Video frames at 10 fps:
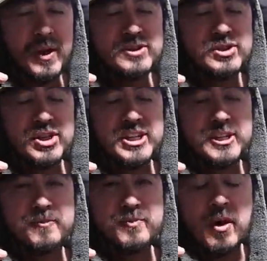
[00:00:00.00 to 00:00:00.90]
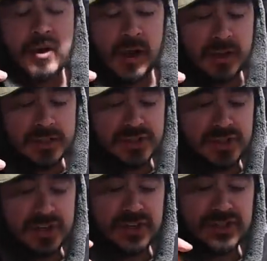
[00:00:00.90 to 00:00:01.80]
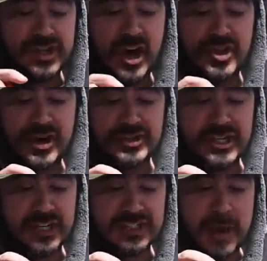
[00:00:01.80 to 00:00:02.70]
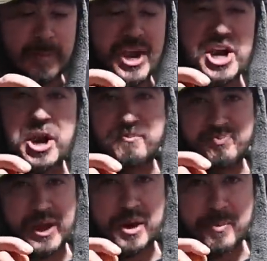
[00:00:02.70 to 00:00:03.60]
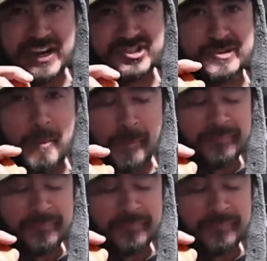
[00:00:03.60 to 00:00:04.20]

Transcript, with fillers: It's good. It's good. This is authentic because I made it and I'm Asian.